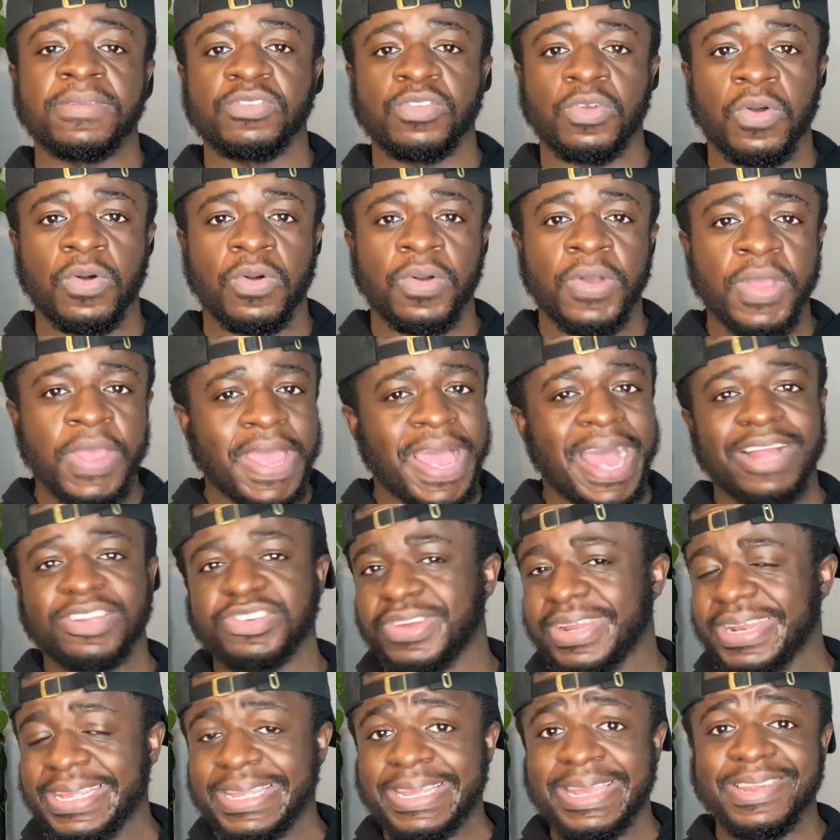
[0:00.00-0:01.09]
So I
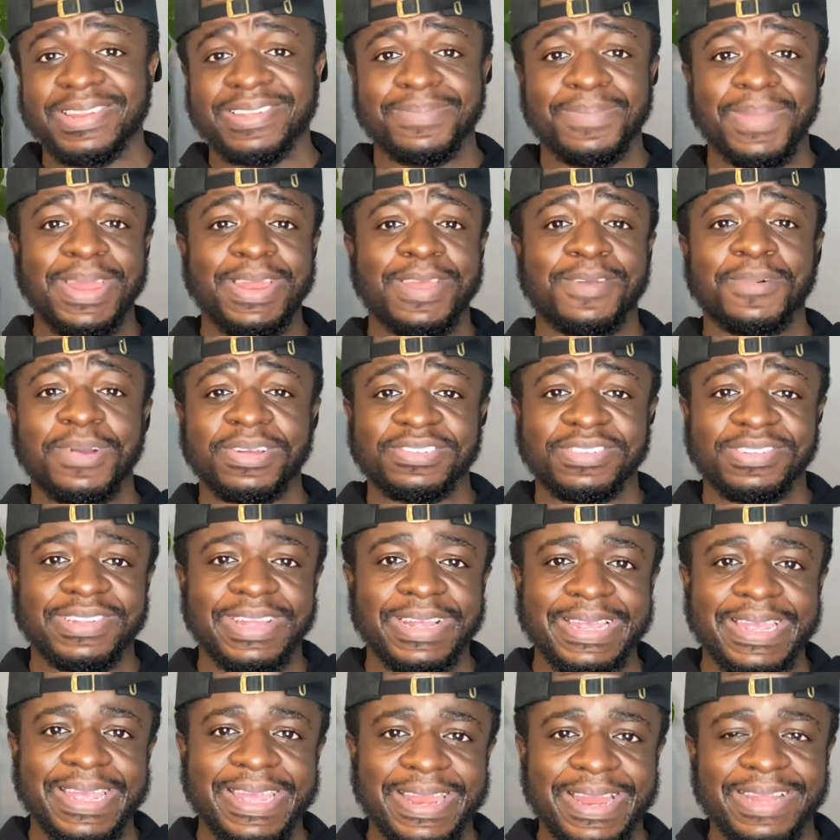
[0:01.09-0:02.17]
try to get as many questions as I
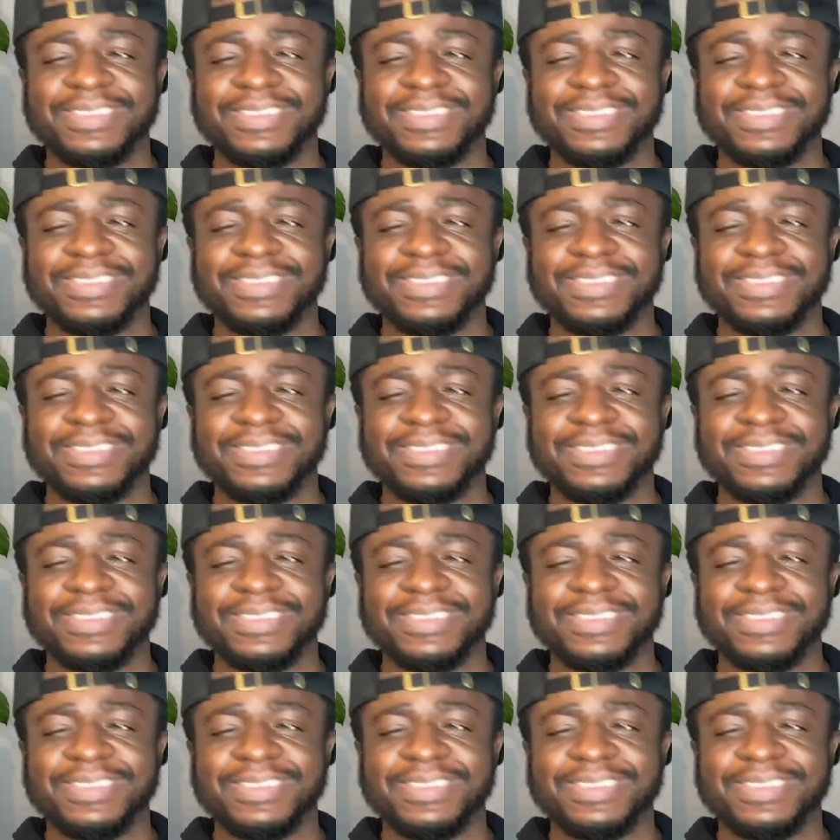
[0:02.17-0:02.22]
can.